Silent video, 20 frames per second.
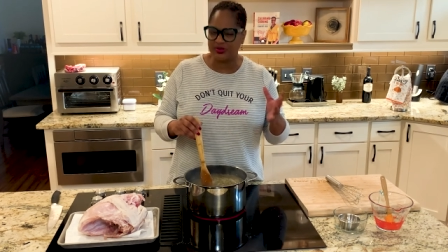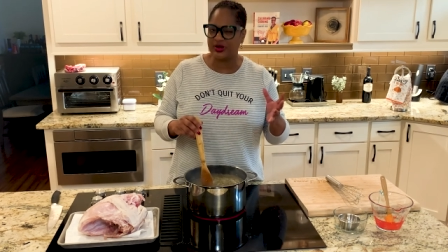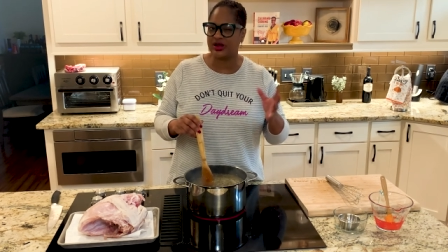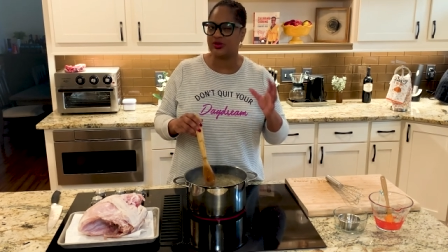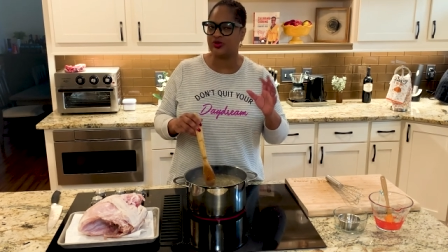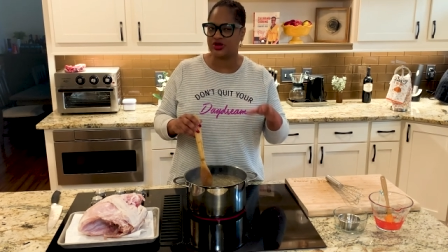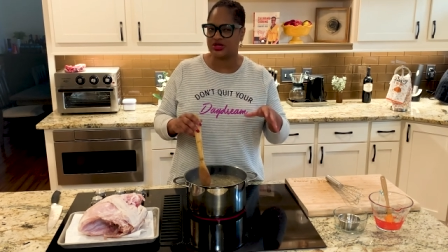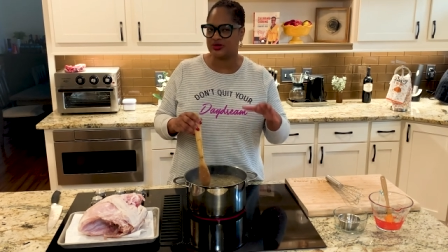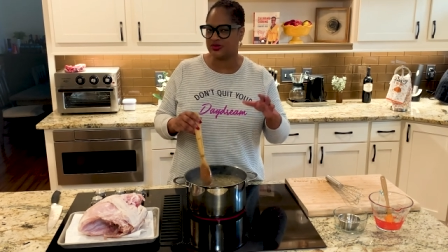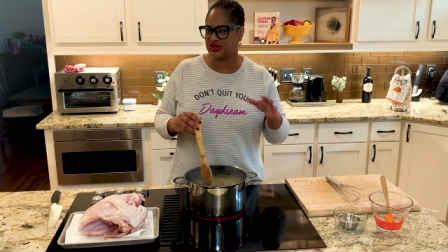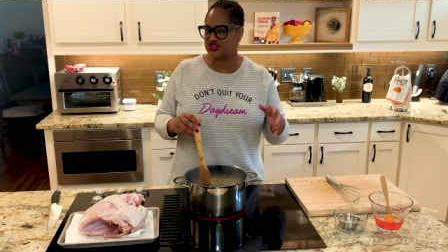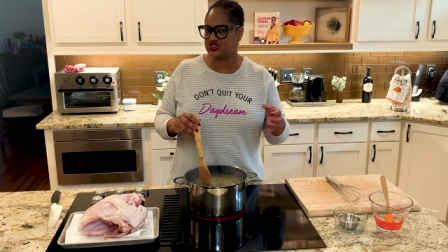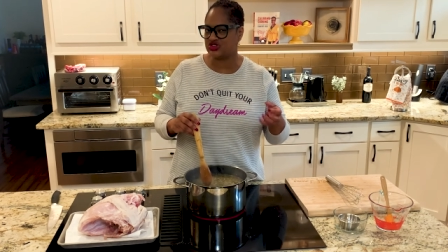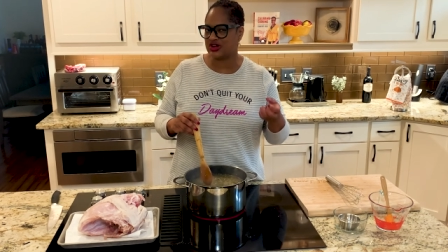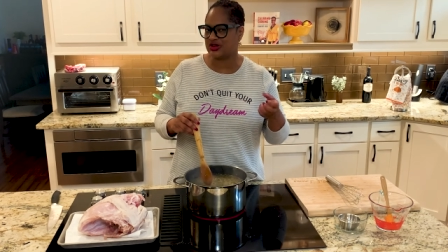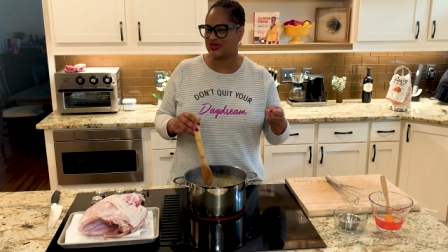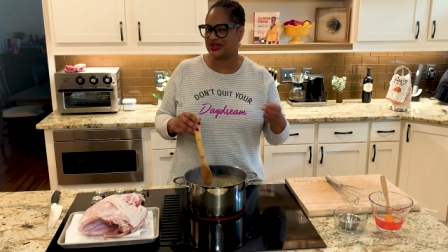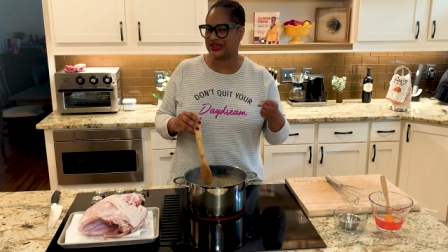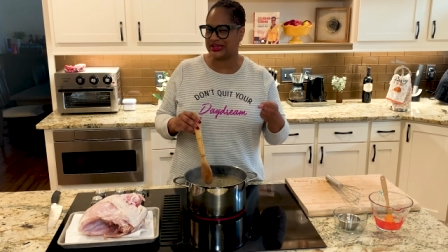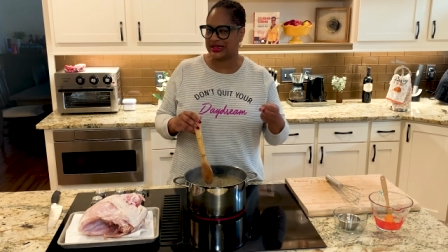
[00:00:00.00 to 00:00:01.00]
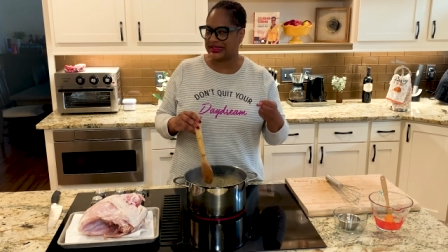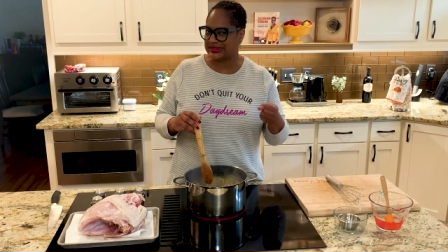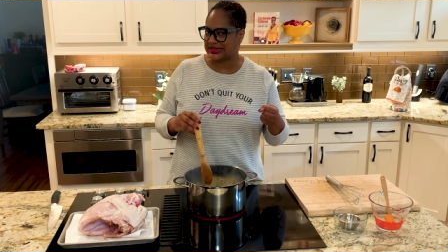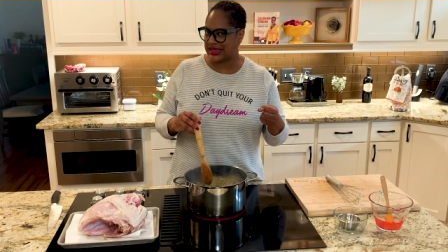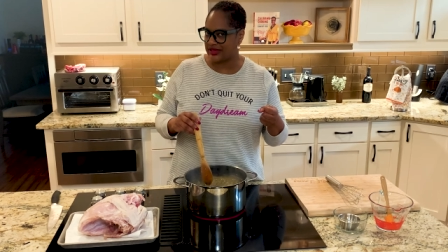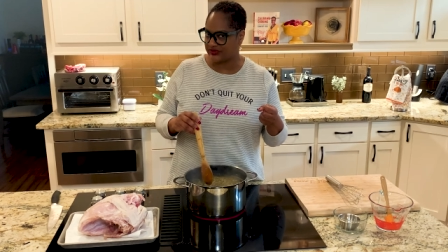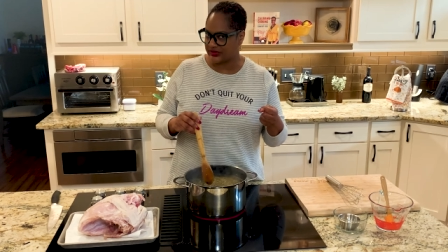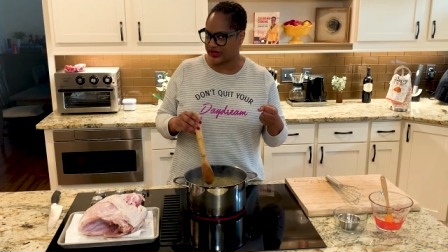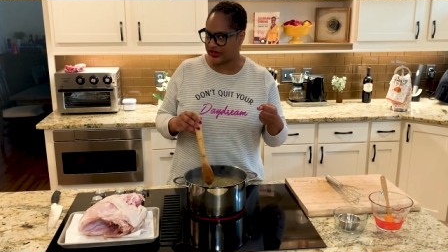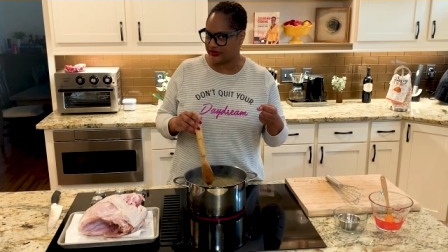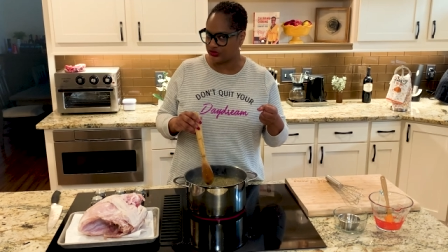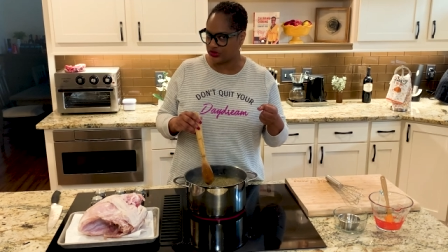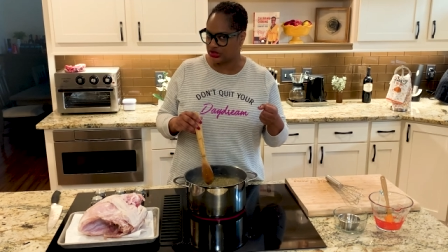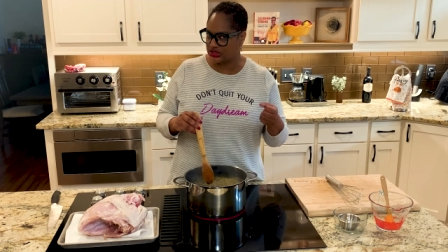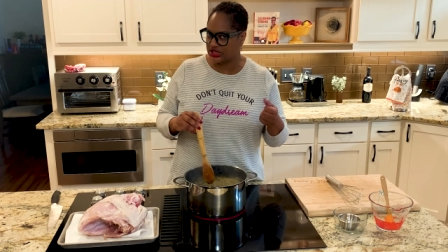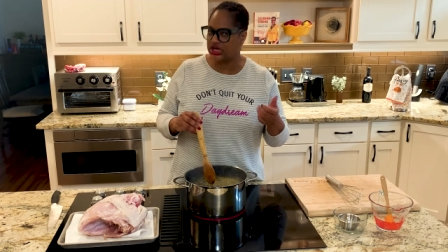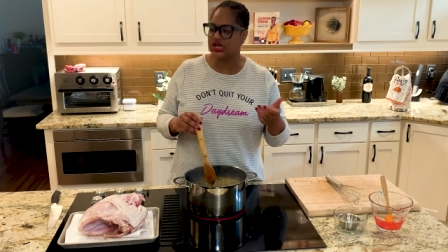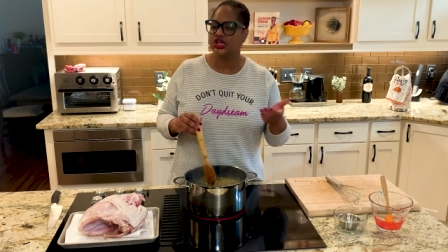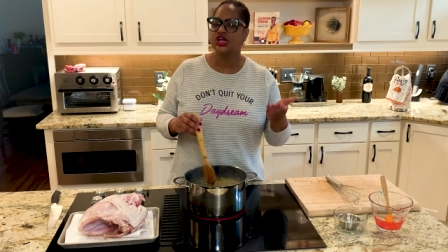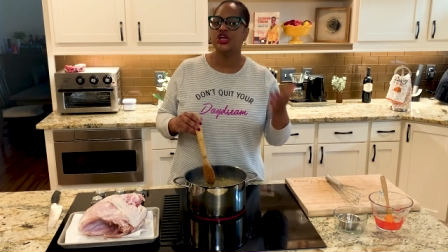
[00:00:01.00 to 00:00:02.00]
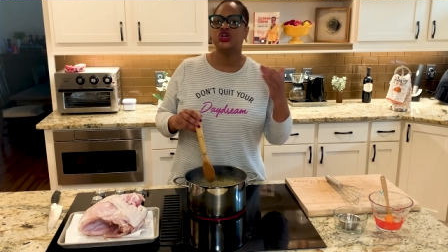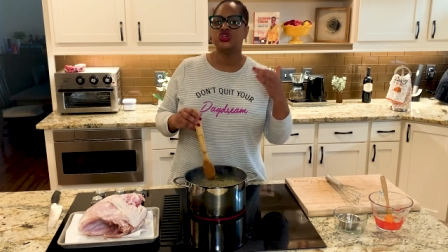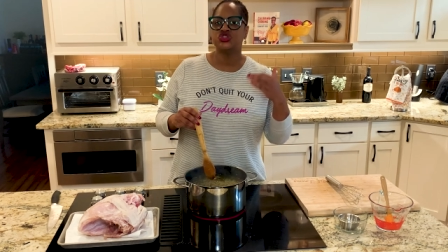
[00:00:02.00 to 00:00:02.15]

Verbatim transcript: but I wanted to make sure I really got that flavor in there.